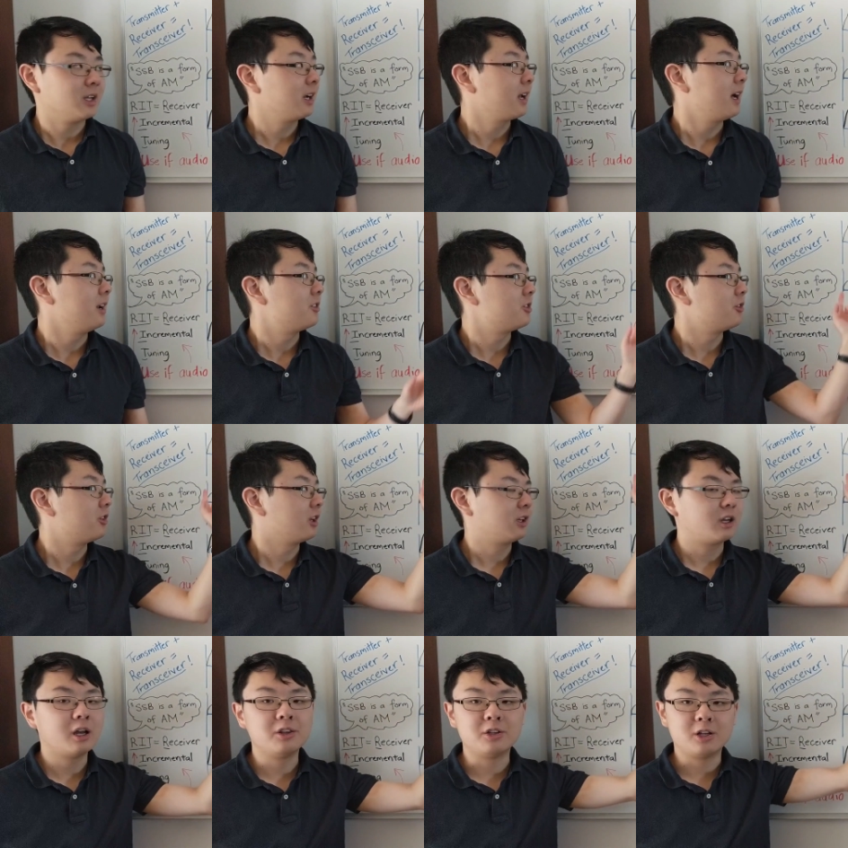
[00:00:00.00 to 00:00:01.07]
Again, it's just a
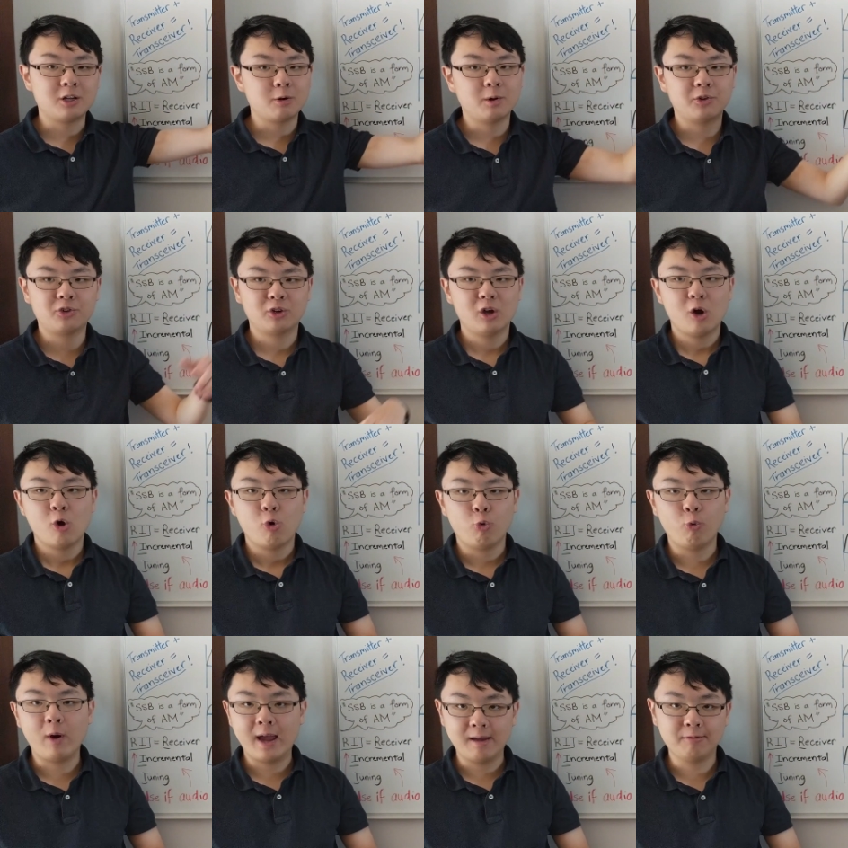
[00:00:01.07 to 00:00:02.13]
continuous
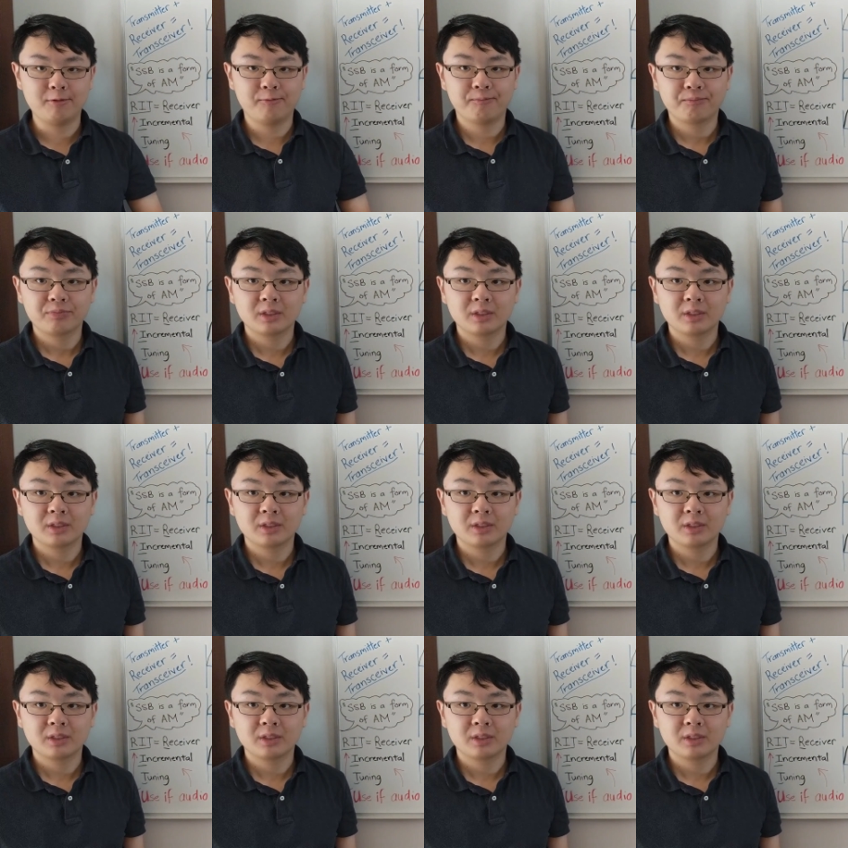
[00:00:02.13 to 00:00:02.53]
wave.